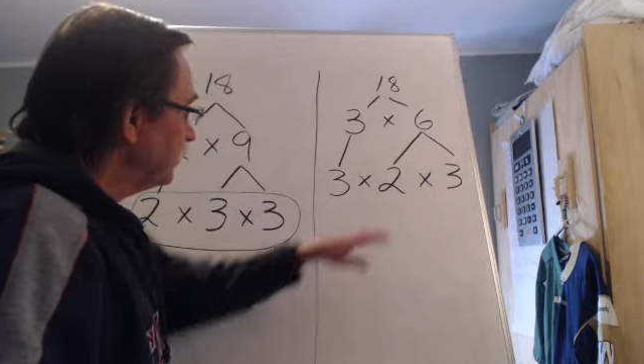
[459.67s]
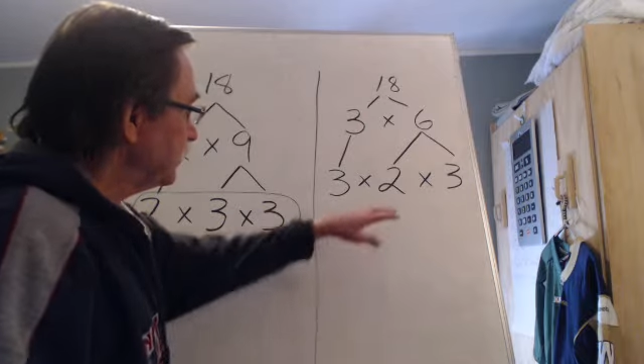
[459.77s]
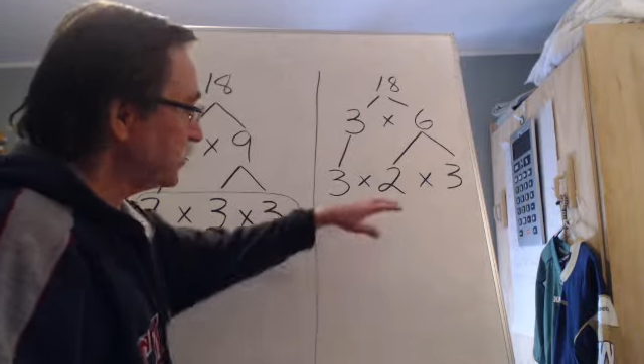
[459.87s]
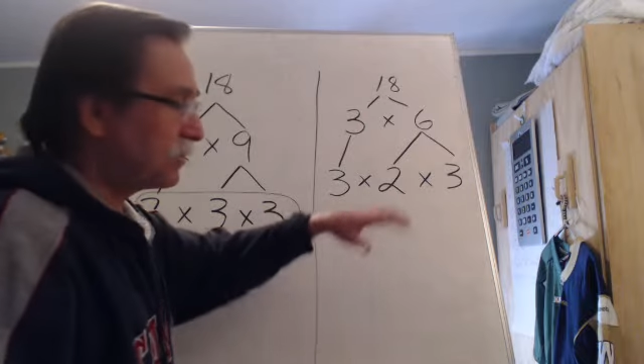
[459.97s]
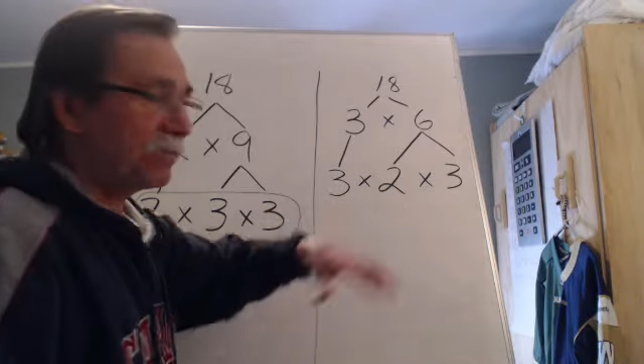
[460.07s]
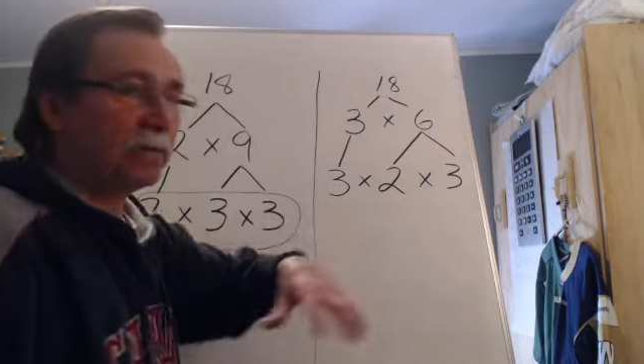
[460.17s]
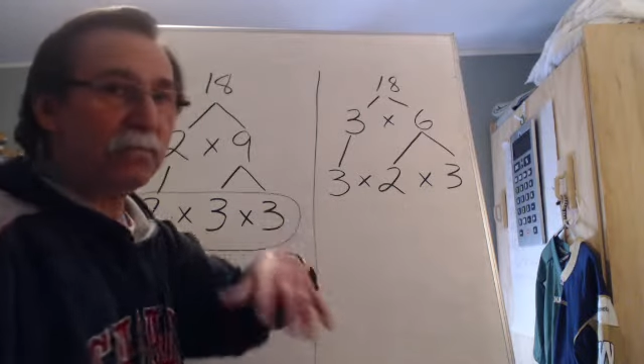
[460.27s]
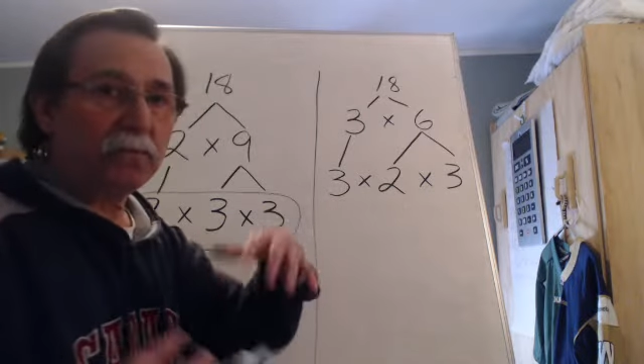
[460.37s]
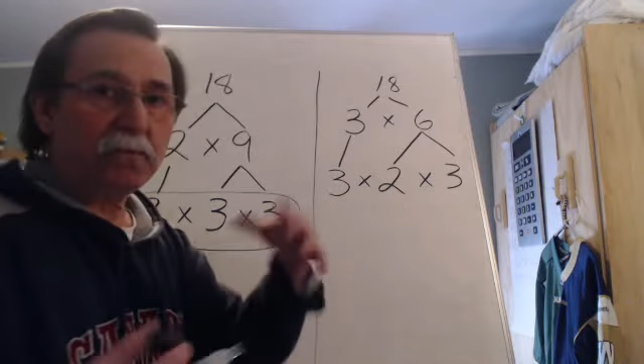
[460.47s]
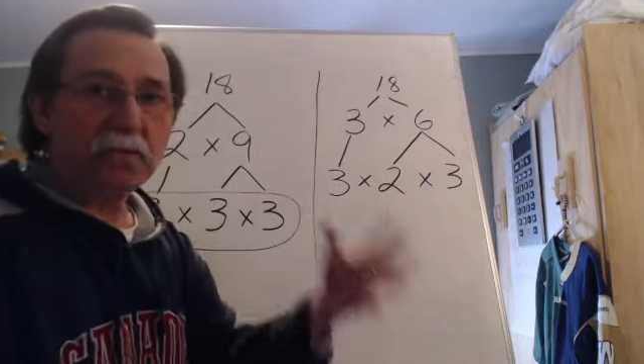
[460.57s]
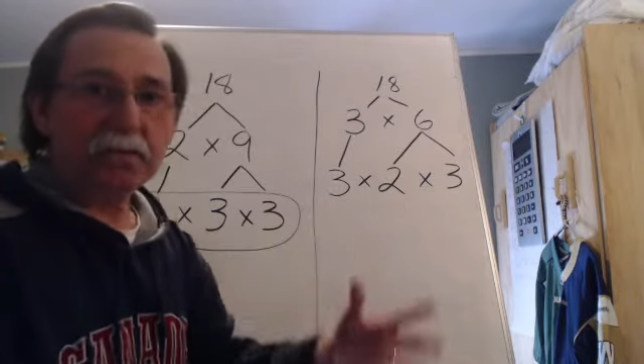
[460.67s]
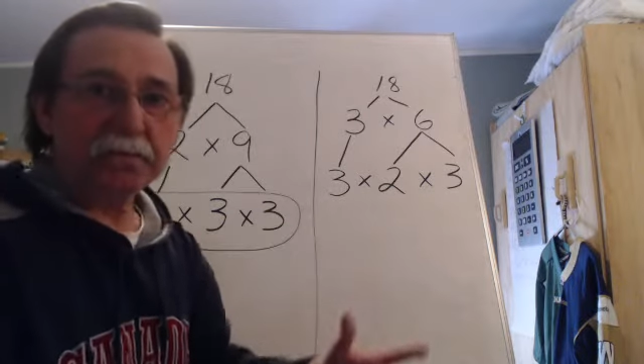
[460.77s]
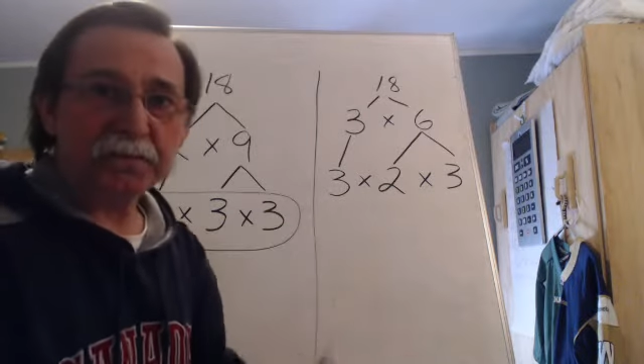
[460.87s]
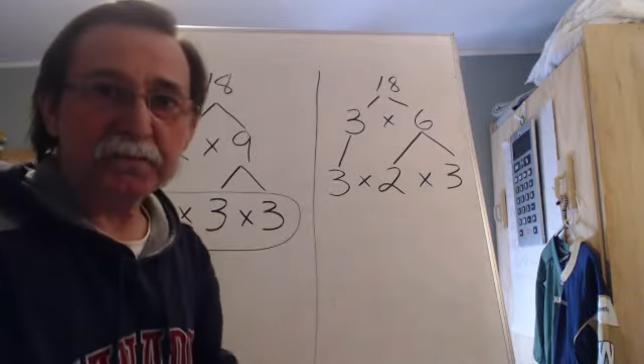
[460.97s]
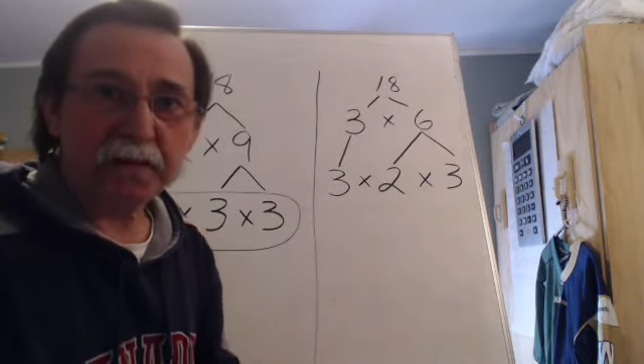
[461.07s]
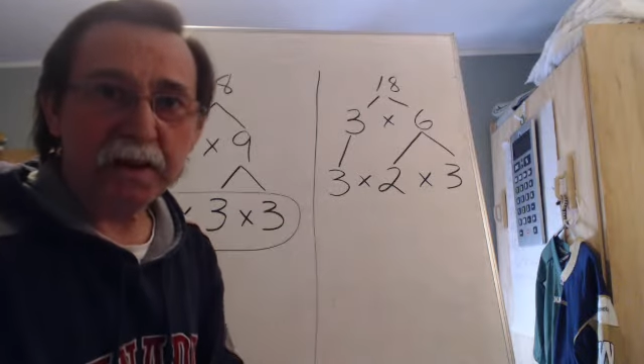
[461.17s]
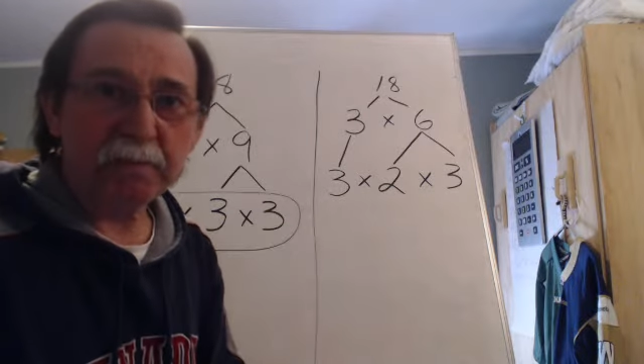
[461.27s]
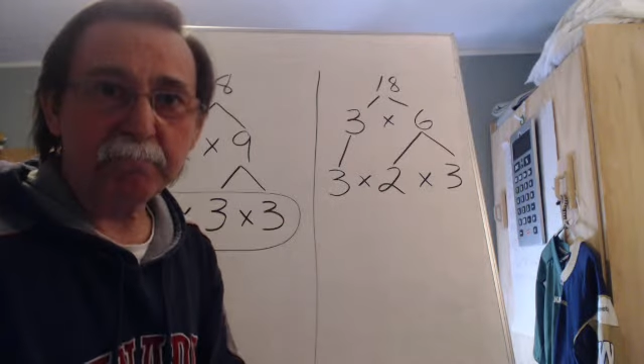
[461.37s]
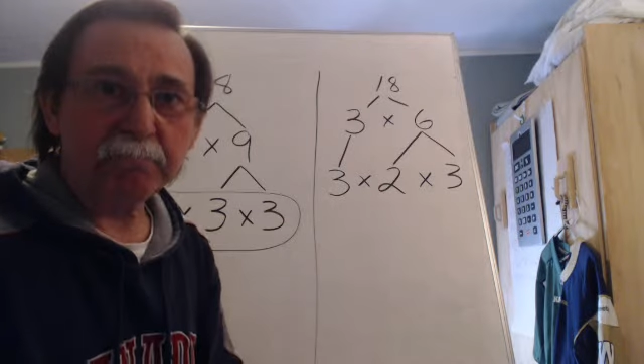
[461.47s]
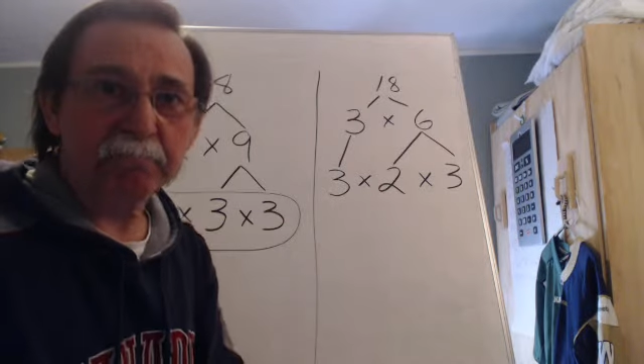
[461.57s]
just so that we're all on the
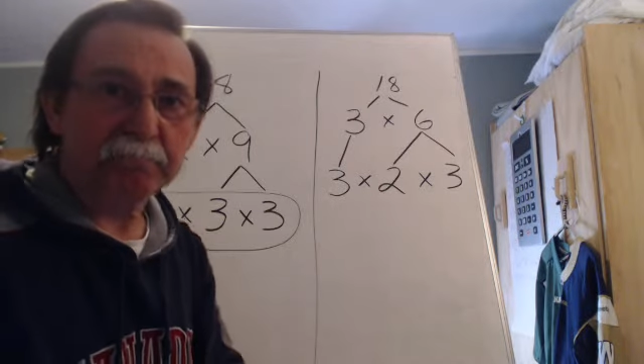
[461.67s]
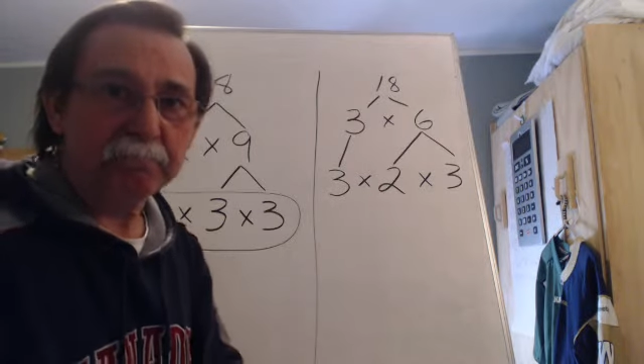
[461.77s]
same